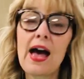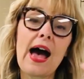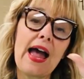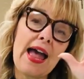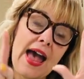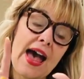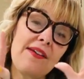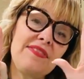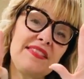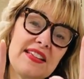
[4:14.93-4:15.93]
I
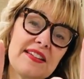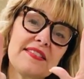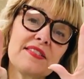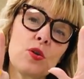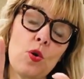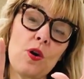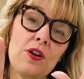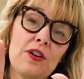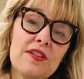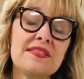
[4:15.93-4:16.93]
have 6
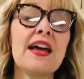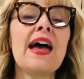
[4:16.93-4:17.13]
corners